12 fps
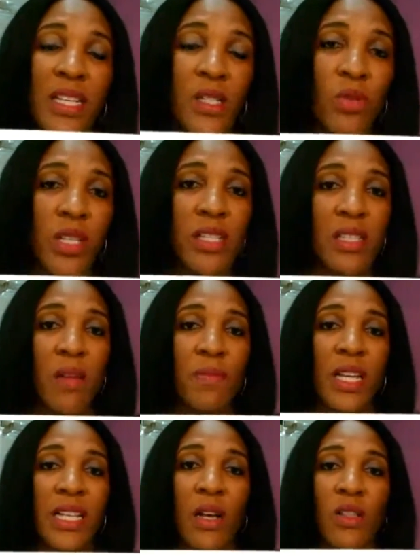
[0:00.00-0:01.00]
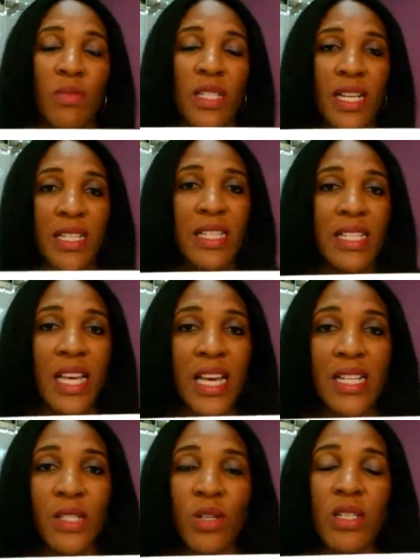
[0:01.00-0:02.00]
B is doing something else, Mr.
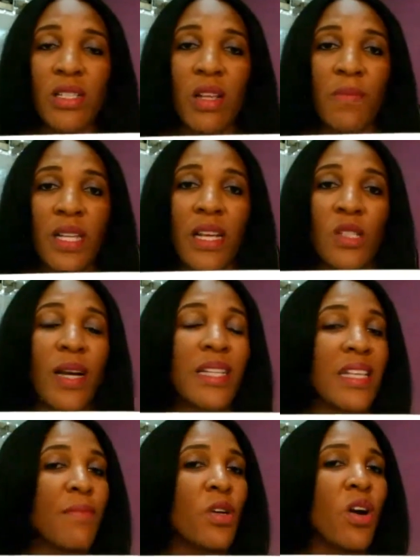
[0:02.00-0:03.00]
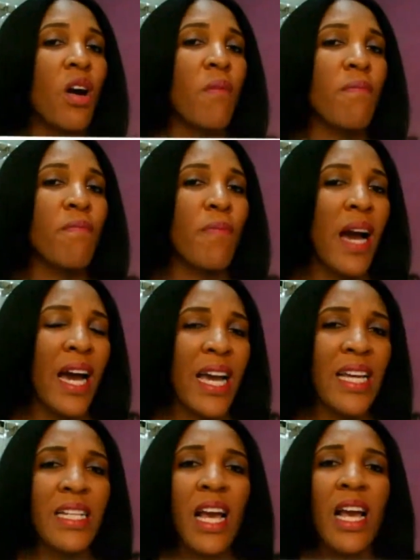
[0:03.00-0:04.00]
C is doing something else. By the time you
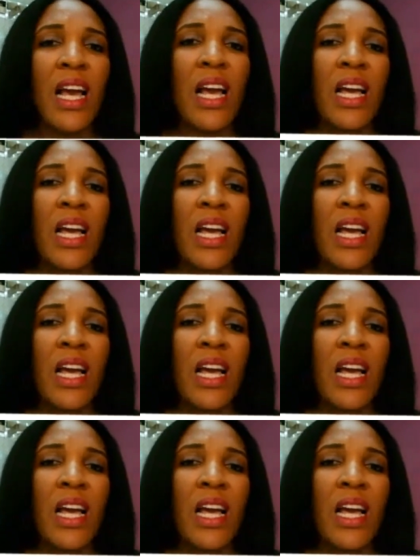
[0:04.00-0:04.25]
combine,